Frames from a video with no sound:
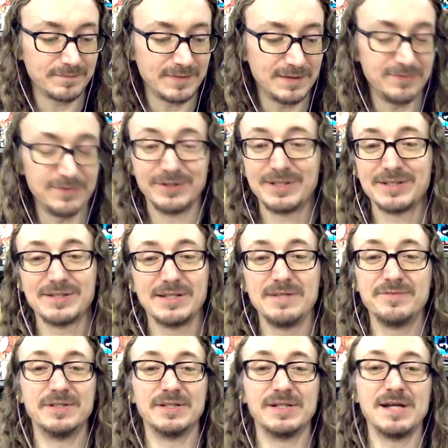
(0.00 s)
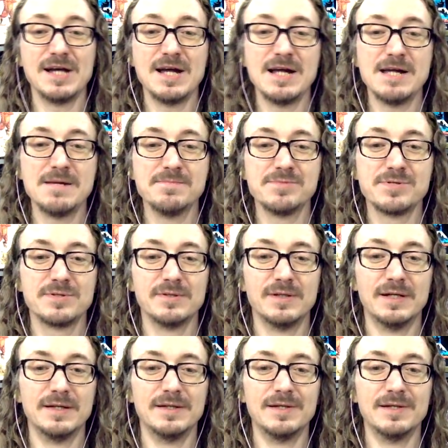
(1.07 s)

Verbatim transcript: if you look at even the games uh,